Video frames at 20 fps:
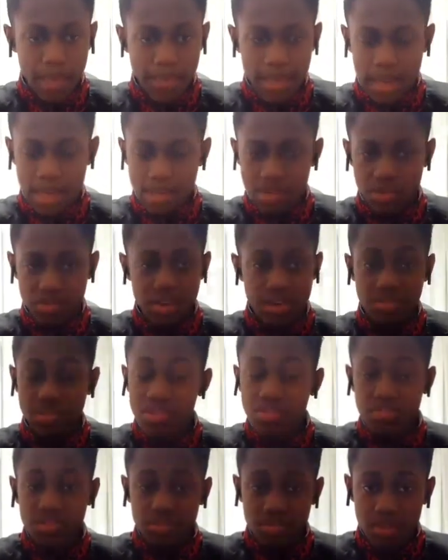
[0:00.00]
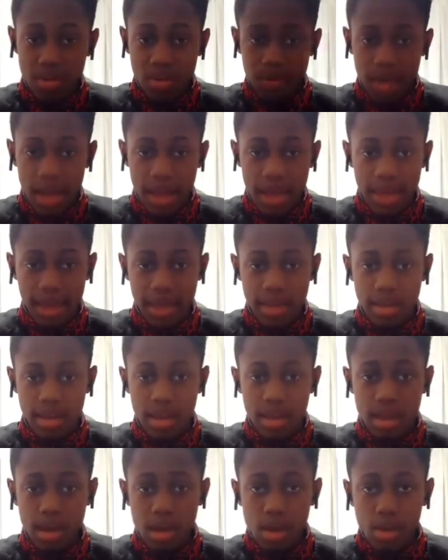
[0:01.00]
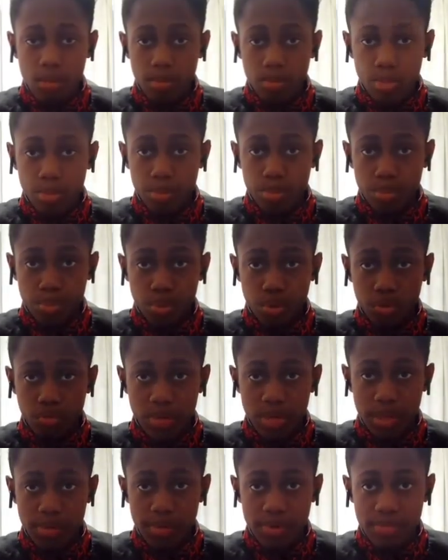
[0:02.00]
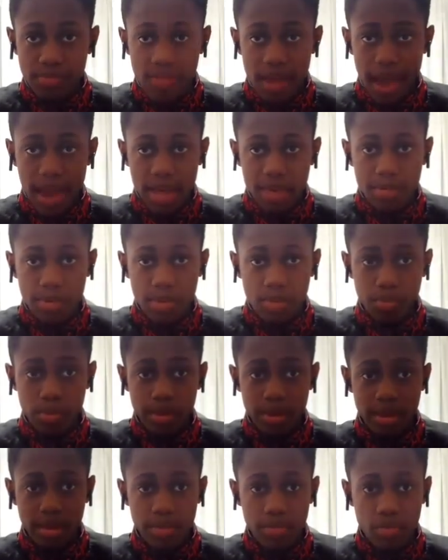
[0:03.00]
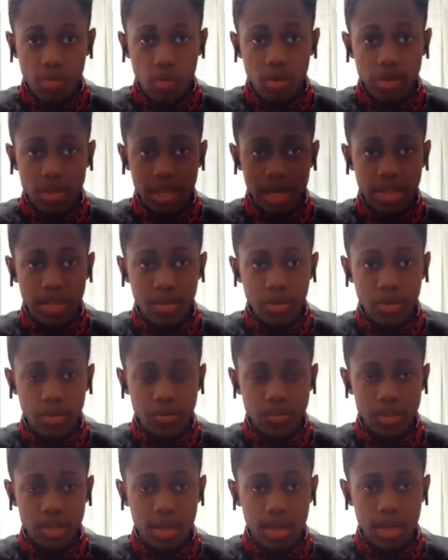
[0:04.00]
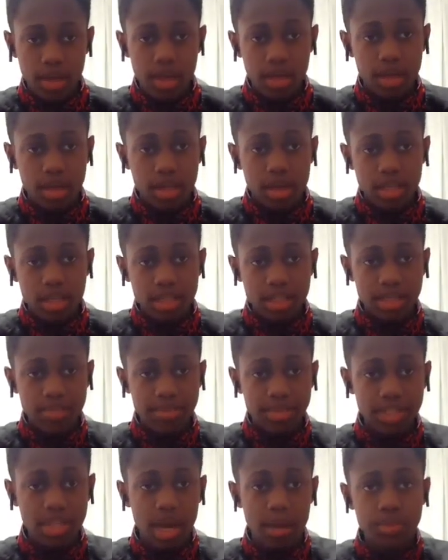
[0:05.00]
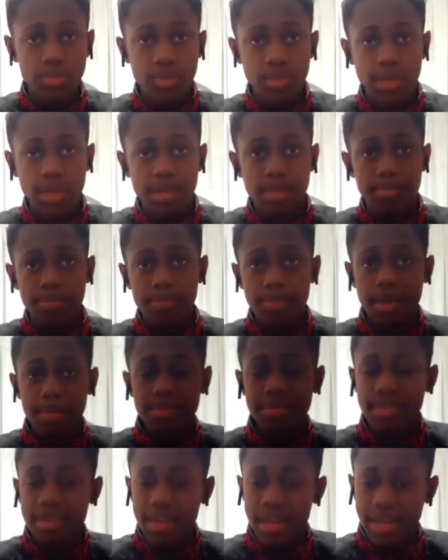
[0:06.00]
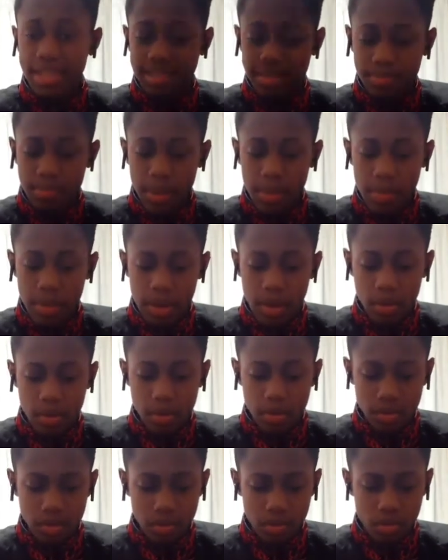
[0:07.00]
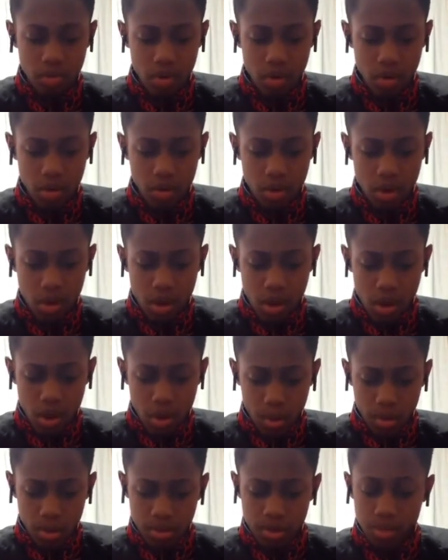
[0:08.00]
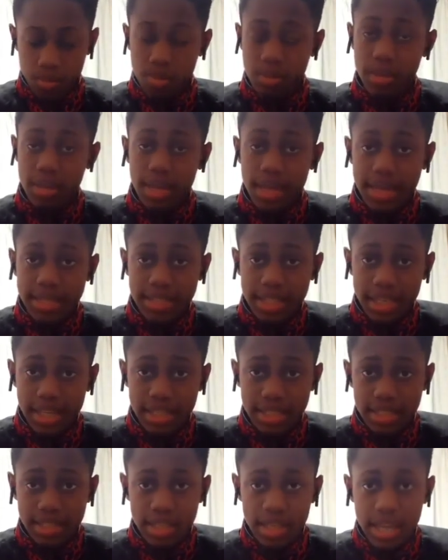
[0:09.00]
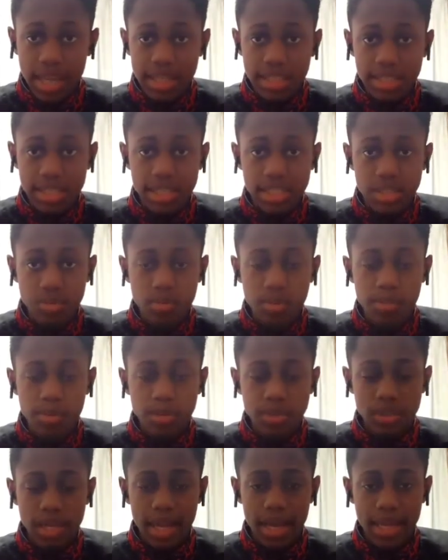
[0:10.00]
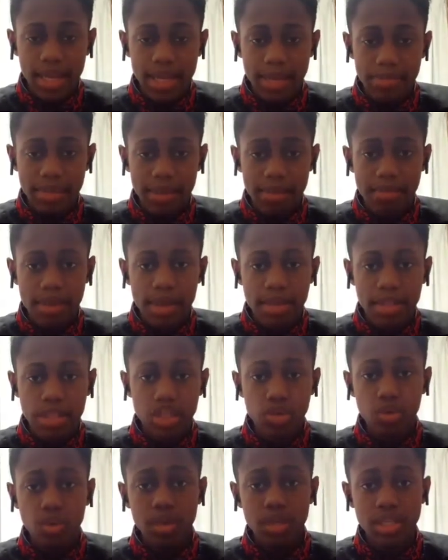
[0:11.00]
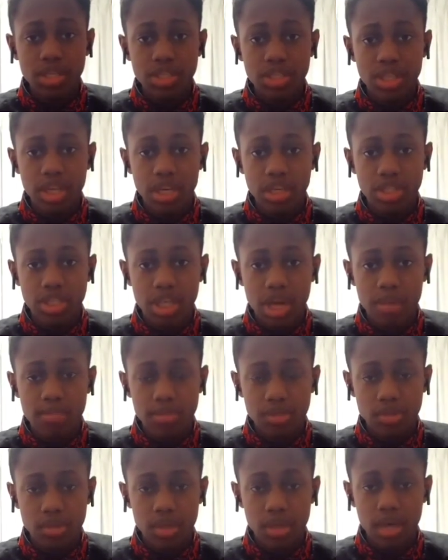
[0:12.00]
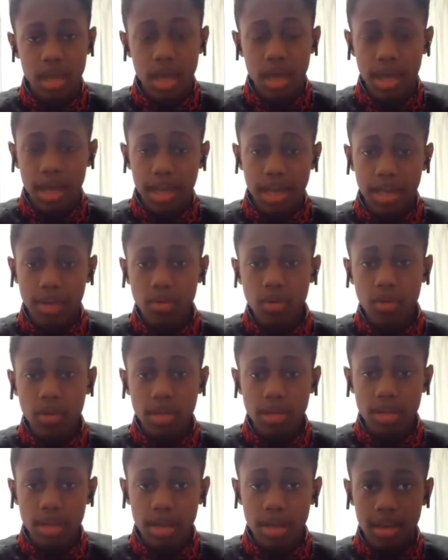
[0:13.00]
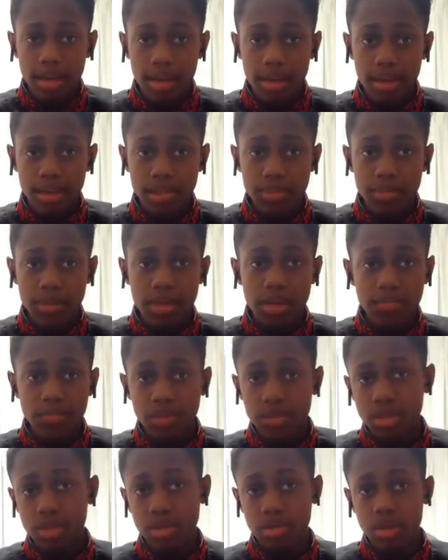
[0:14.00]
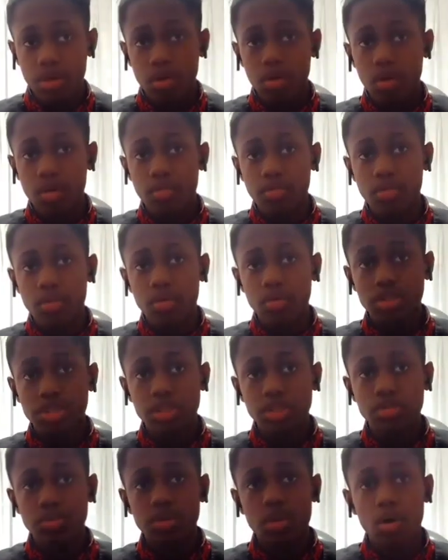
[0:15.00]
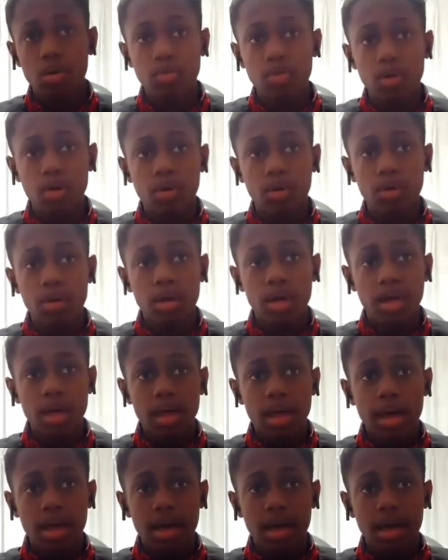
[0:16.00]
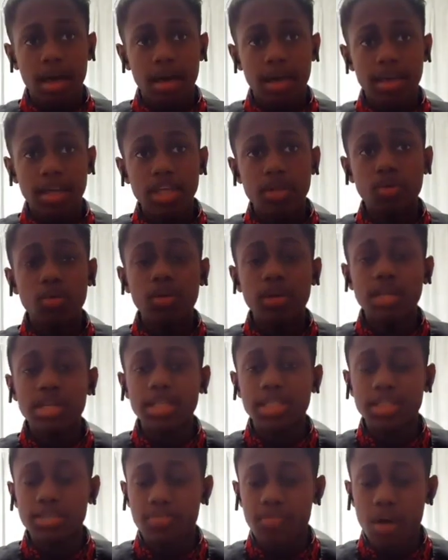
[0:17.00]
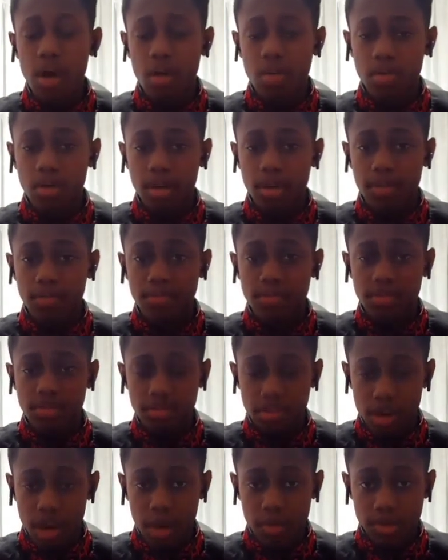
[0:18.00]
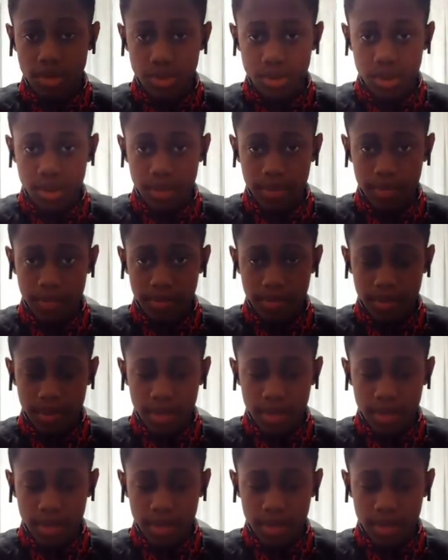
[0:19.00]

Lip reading: And it's just a theory. I can't prove it to be fact, but of course, I used some geometry, and maybe I'll continue on with the next lesson. The next lesson will most likely be about Euclid's geometry. Euclid, as many of you should know, or for those of you who don't know, Euclid is a father of geometry.